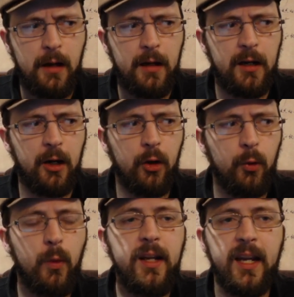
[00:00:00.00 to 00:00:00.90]
On the
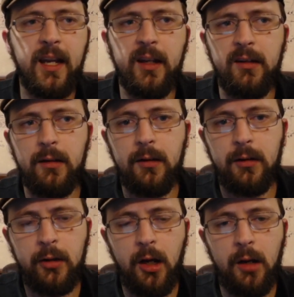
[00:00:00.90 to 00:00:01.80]
one hand,
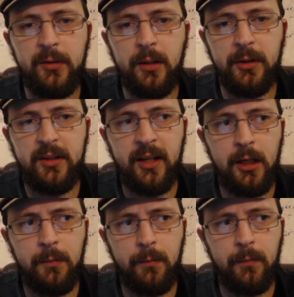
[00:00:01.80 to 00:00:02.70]
Tom is able to tell
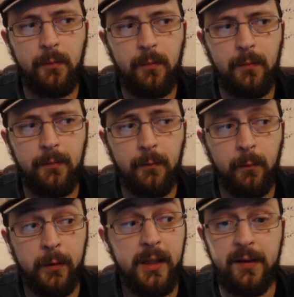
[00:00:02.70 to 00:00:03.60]
him
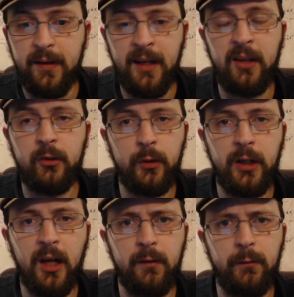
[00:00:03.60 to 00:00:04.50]
really the
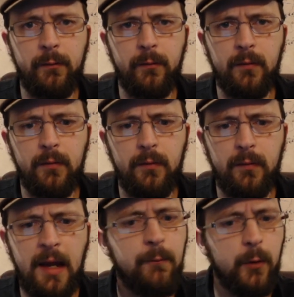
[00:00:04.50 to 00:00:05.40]
history of
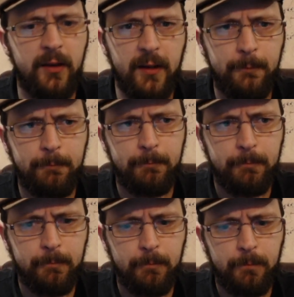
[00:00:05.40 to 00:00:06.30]
everything,
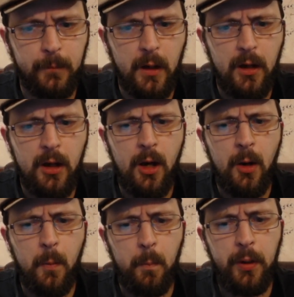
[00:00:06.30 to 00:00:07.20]

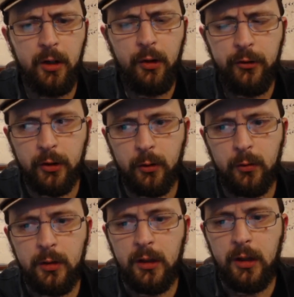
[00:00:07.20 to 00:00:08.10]
but
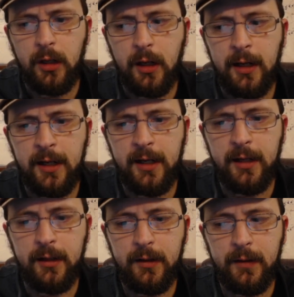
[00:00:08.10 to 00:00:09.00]
also
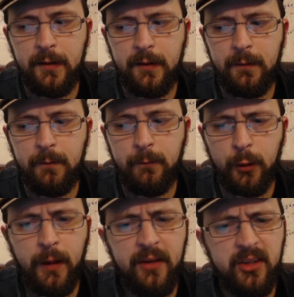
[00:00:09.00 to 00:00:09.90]

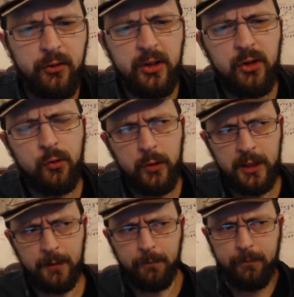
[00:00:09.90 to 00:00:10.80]
Frodo has an interesting
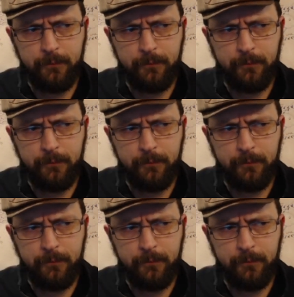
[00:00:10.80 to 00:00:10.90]
dream.